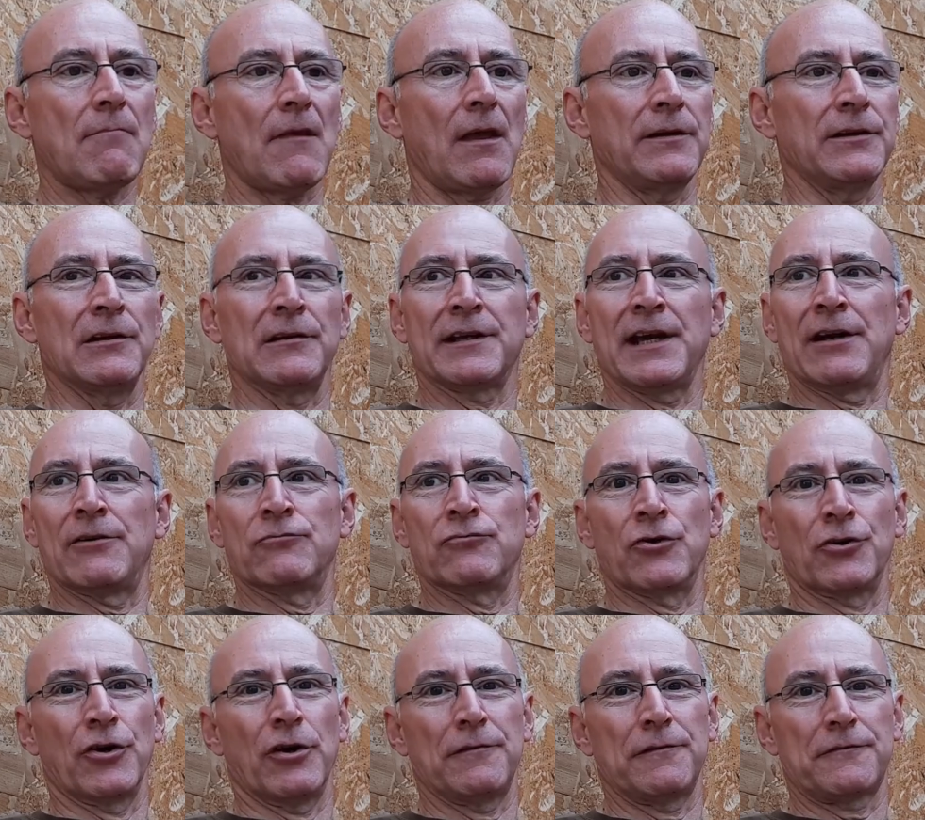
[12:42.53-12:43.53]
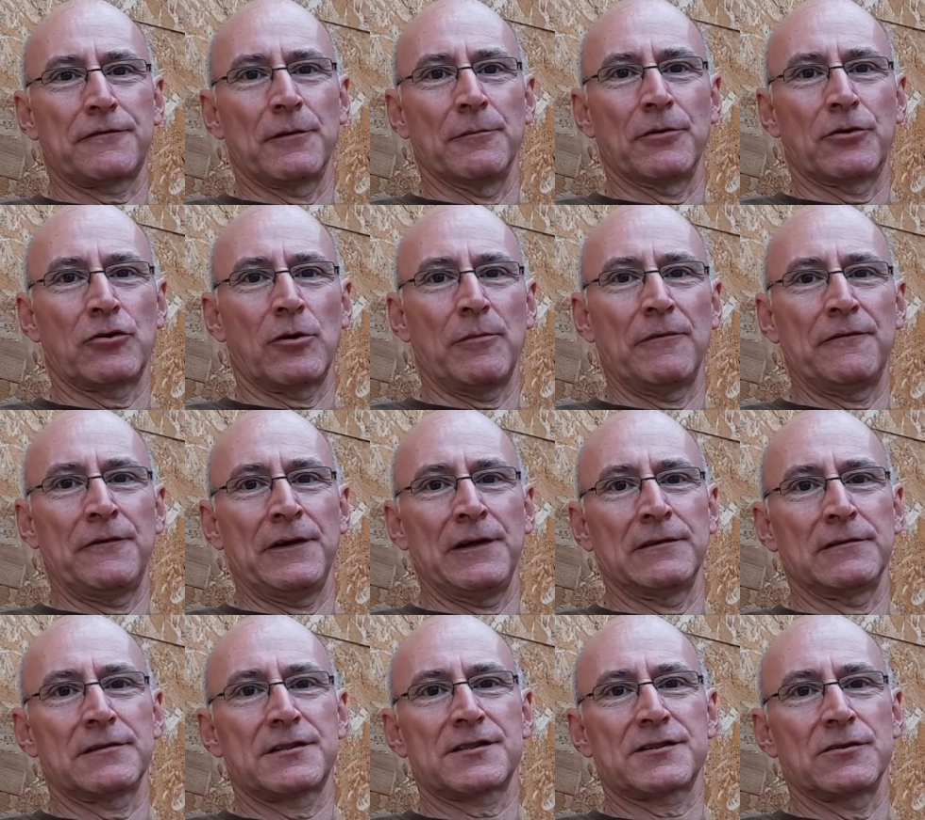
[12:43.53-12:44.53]
You'll get runoff from crop
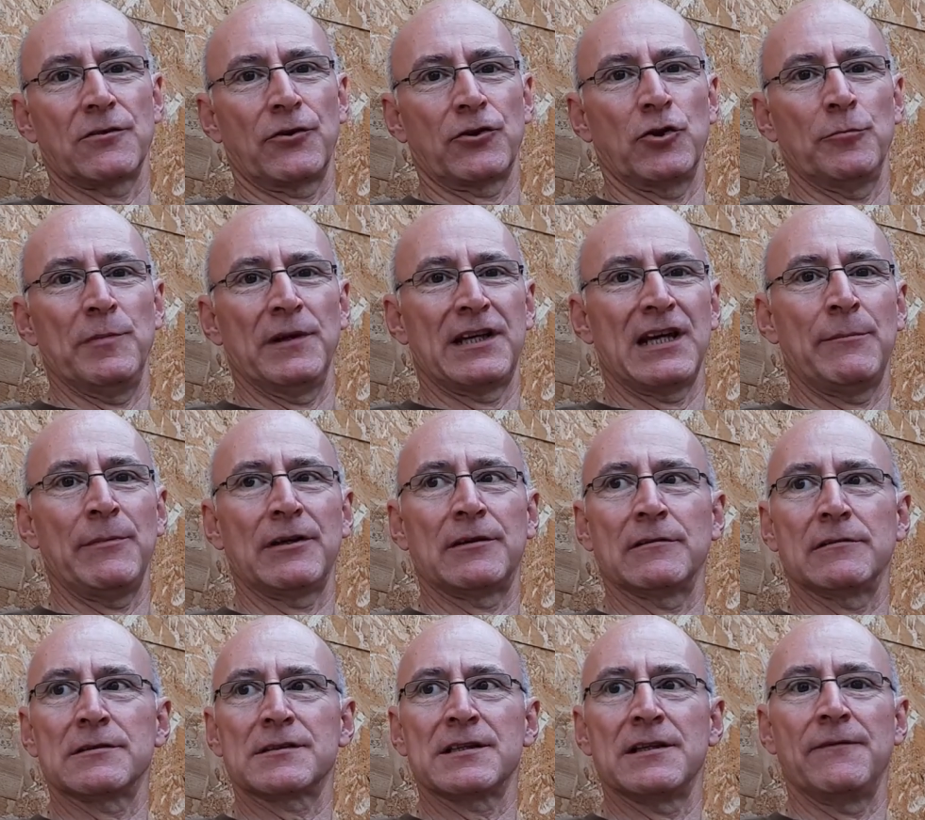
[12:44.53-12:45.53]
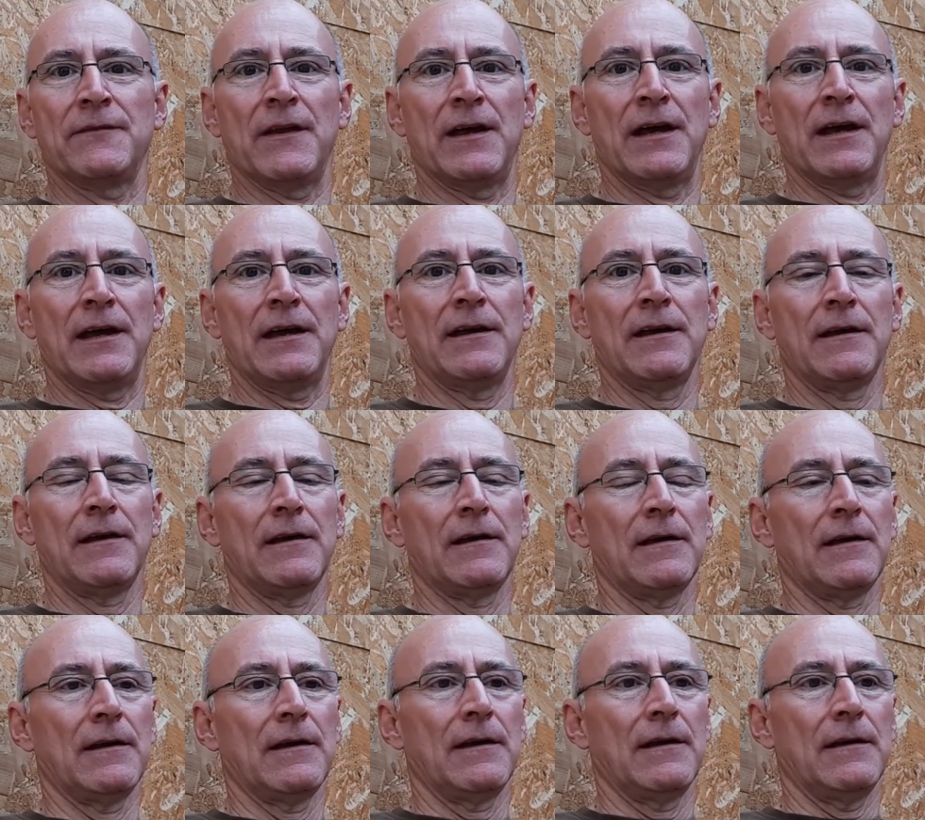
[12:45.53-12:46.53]
fields, so there could be chemicals in there.
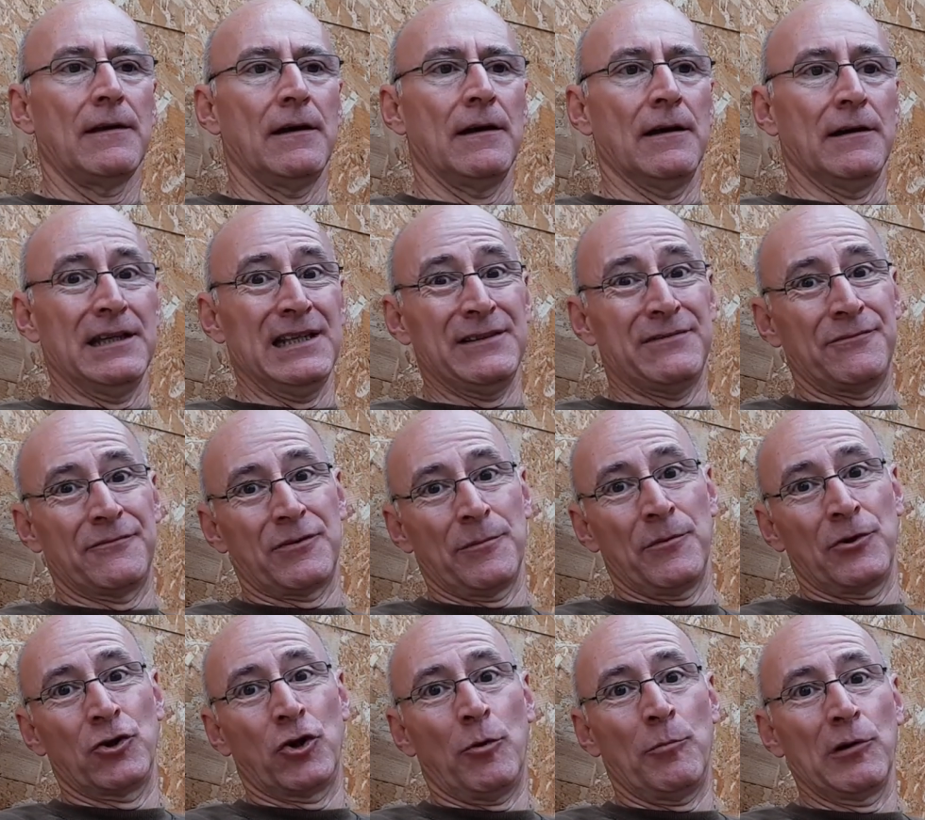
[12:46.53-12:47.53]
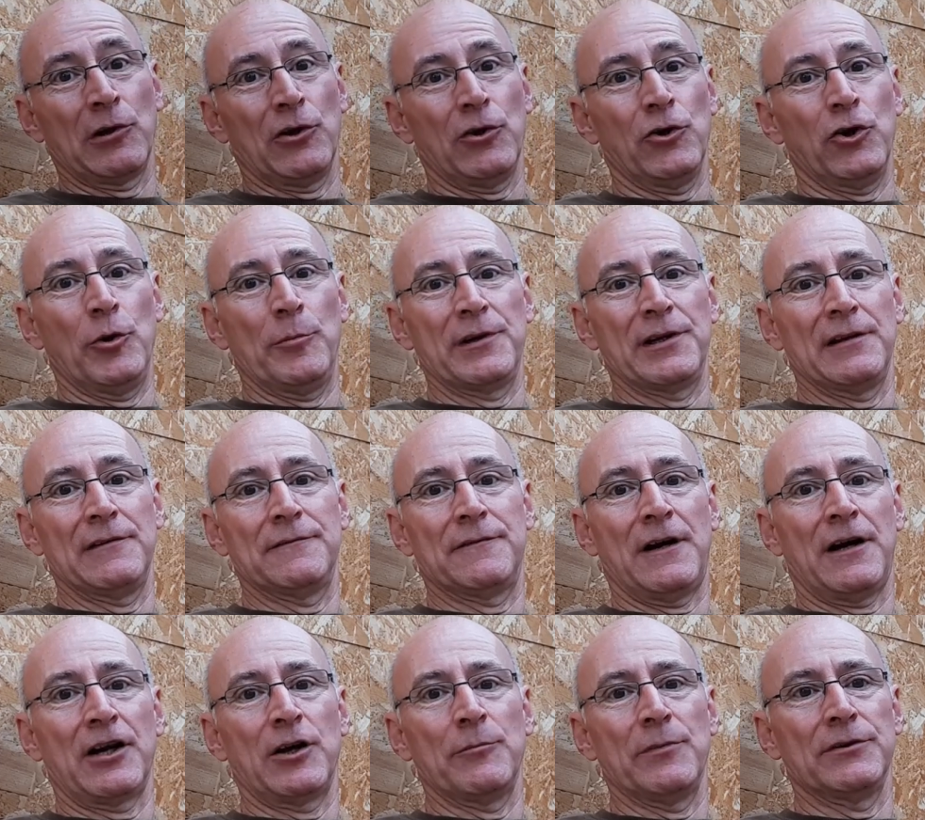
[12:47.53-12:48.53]
Even from the normal urban
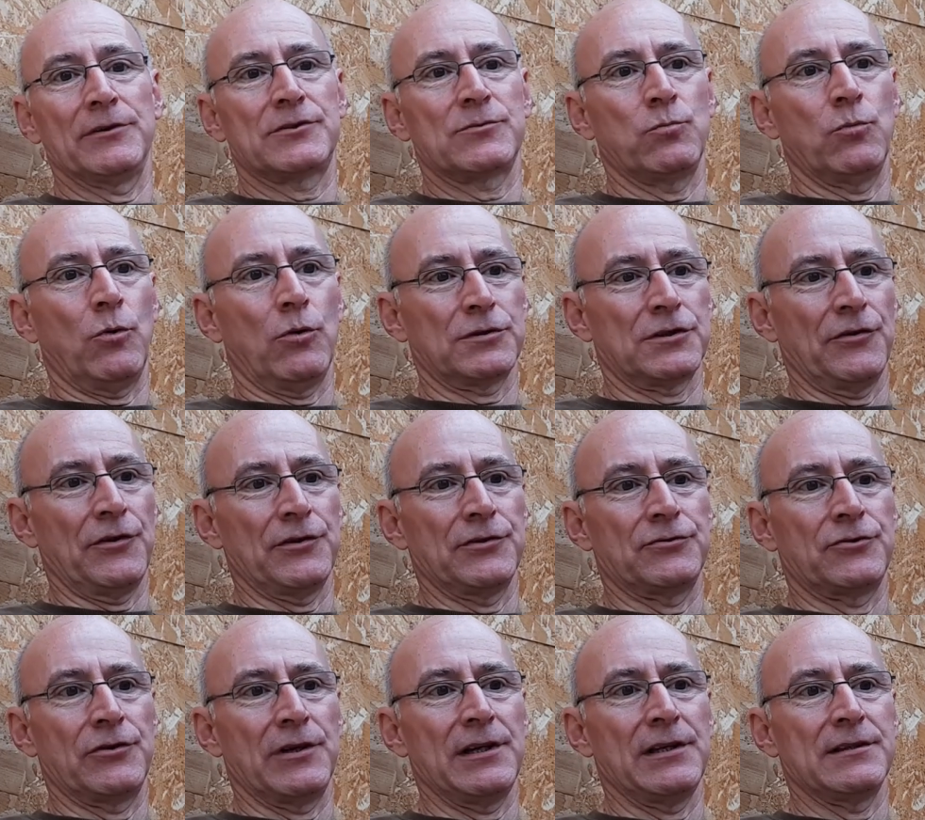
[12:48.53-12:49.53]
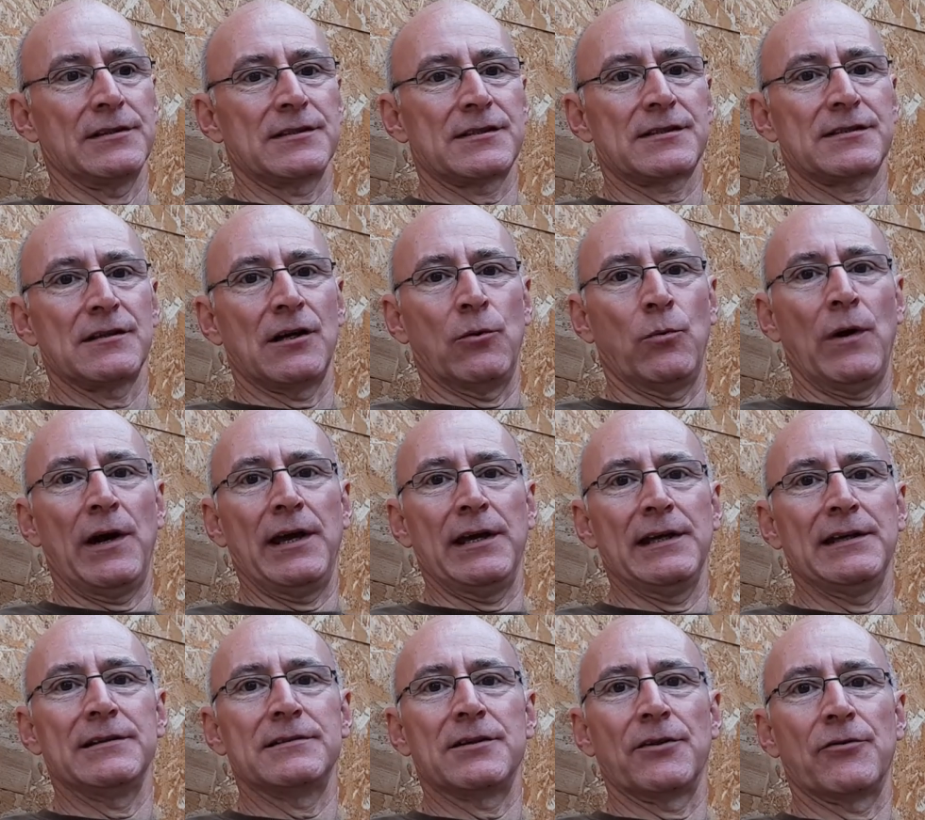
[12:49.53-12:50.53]
environment, water that drains away
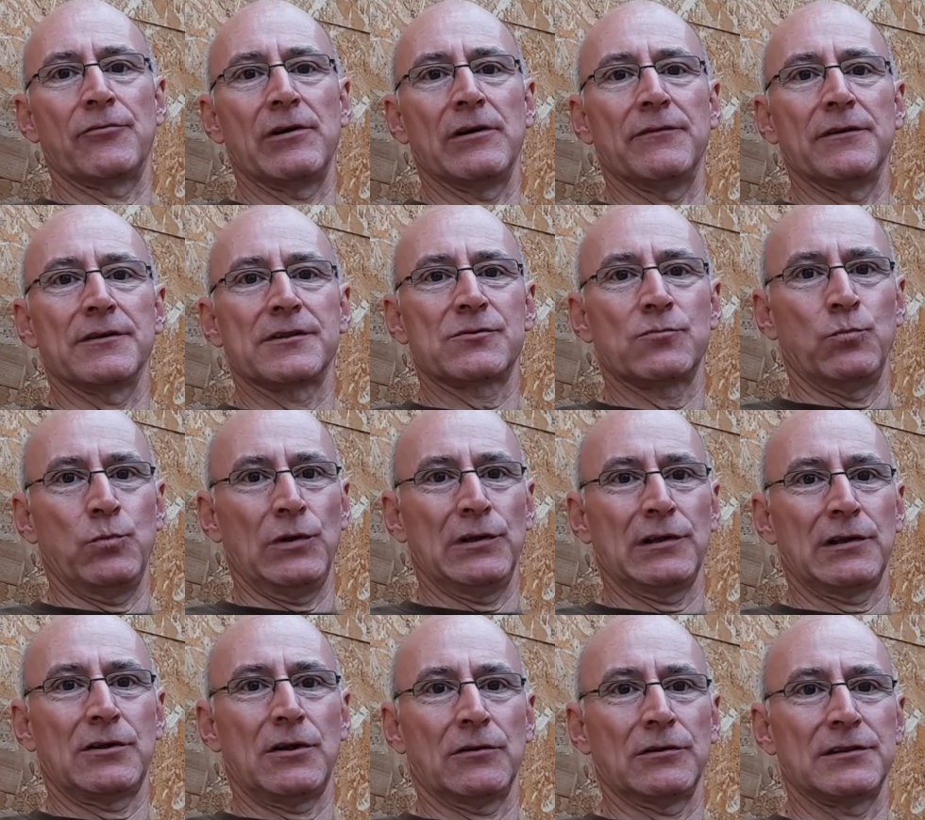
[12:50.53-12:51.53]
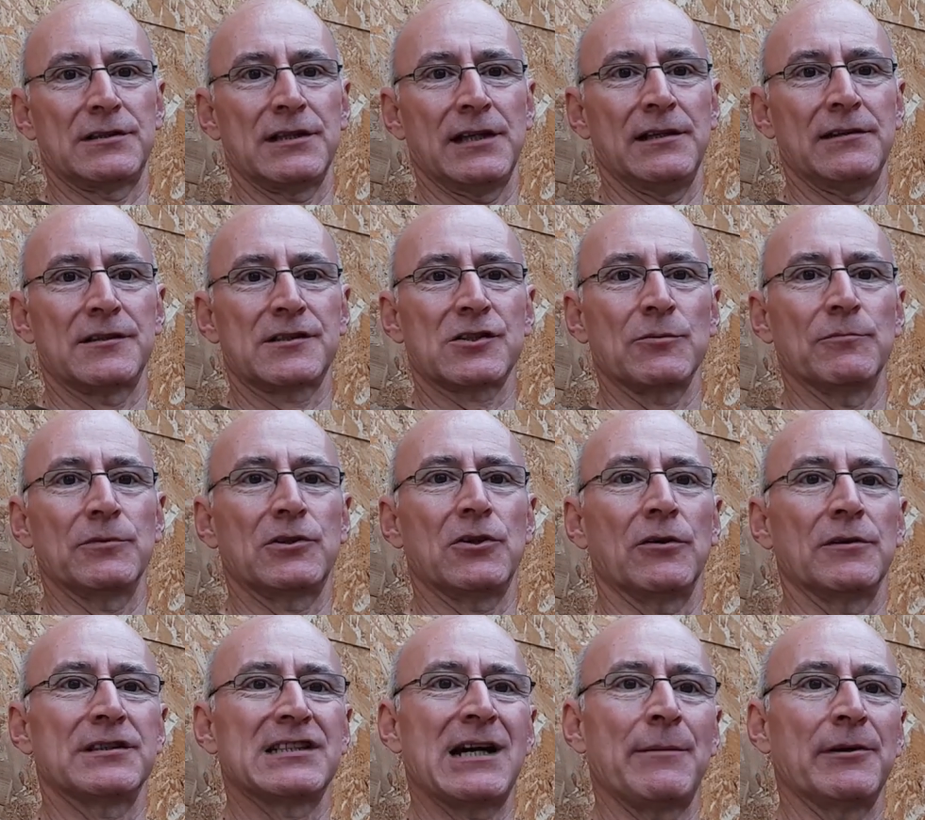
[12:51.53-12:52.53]
into the rivers will contain some
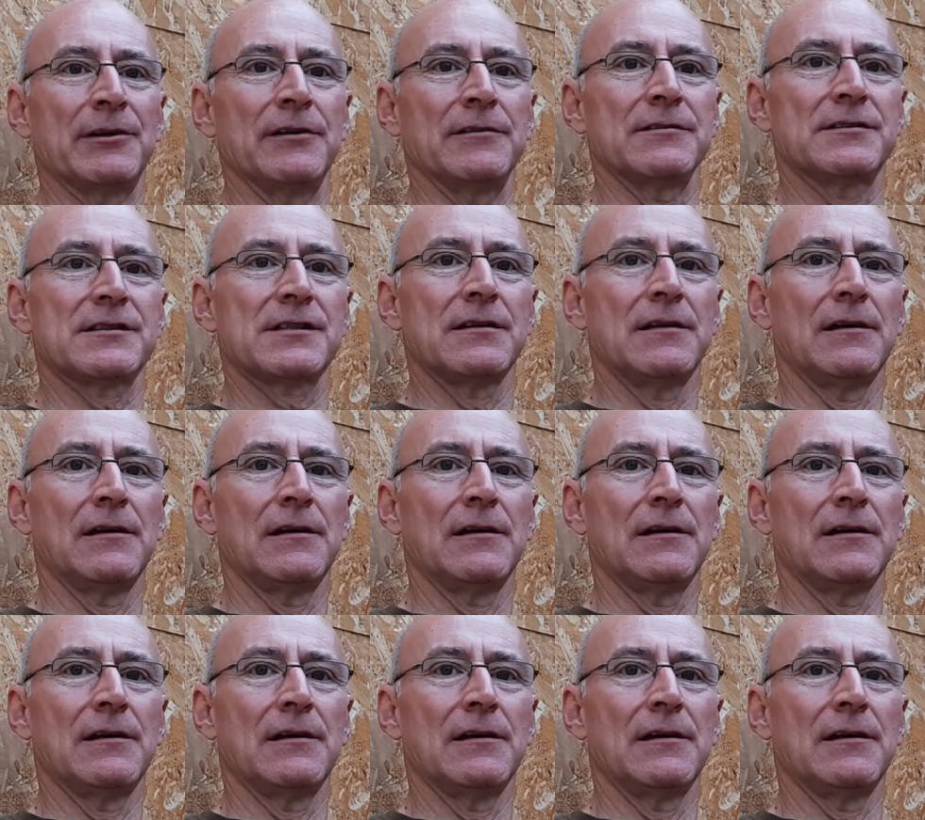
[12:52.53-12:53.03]
contaminants.